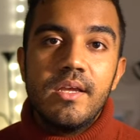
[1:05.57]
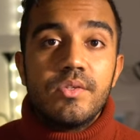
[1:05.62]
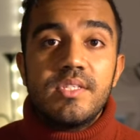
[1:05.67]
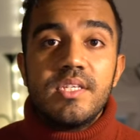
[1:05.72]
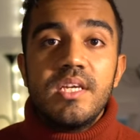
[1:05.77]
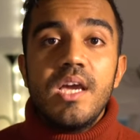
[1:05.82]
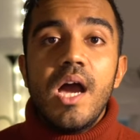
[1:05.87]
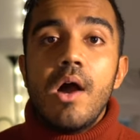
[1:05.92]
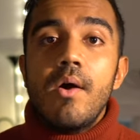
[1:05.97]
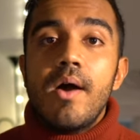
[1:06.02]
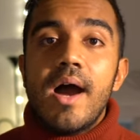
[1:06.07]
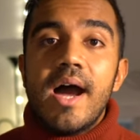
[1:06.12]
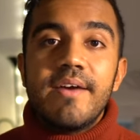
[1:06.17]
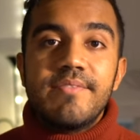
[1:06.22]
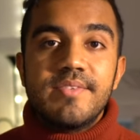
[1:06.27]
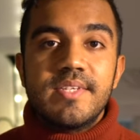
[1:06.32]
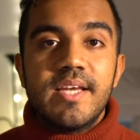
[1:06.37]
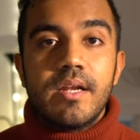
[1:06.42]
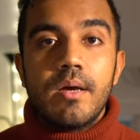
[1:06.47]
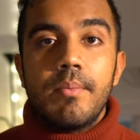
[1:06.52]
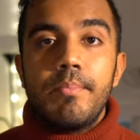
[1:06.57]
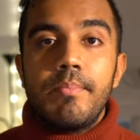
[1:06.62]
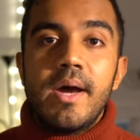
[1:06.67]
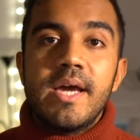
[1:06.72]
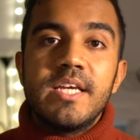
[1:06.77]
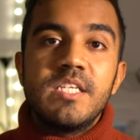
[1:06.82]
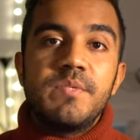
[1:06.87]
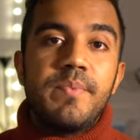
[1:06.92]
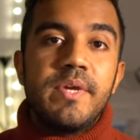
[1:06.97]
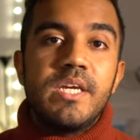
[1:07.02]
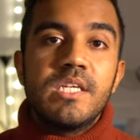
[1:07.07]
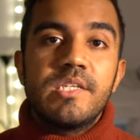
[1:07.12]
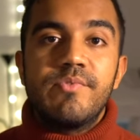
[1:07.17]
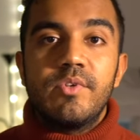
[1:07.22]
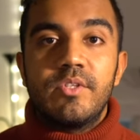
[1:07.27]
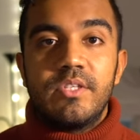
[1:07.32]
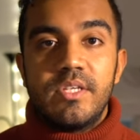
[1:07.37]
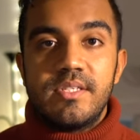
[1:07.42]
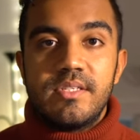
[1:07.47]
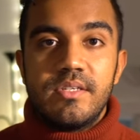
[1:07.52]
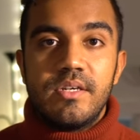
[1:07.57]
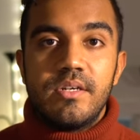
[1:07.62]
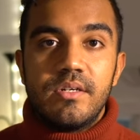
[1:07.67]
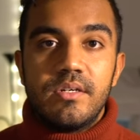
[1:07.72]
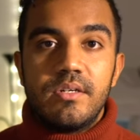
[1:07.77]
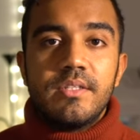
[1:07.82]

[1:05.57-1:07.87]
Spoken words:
to see how I've set up my space for this year.